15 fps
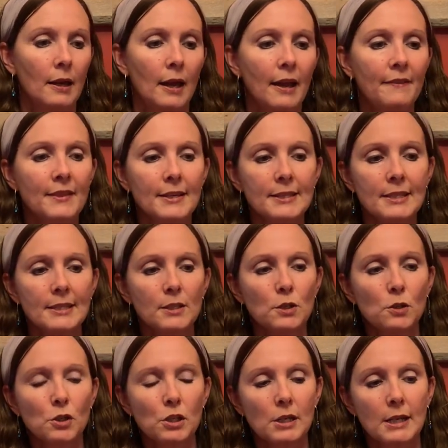And this is
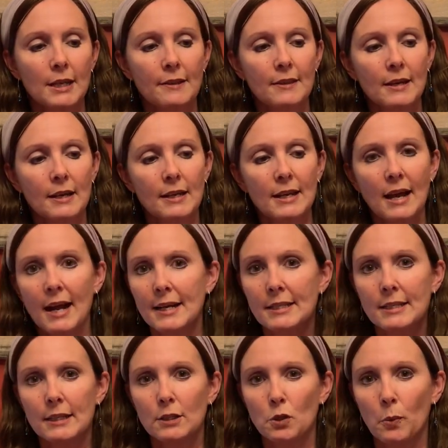usually in the
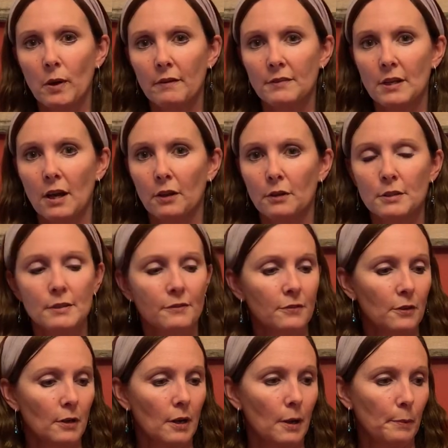$9 to $12
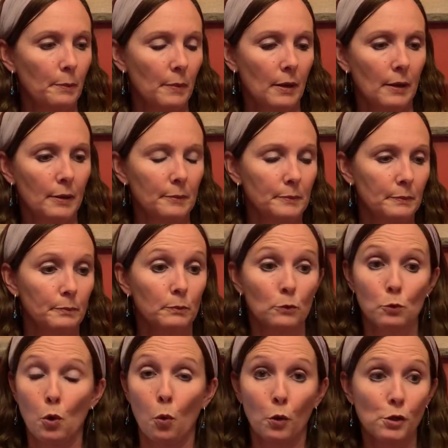for a
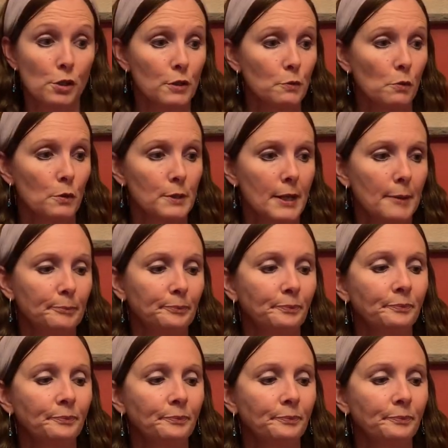gorgeous rosé.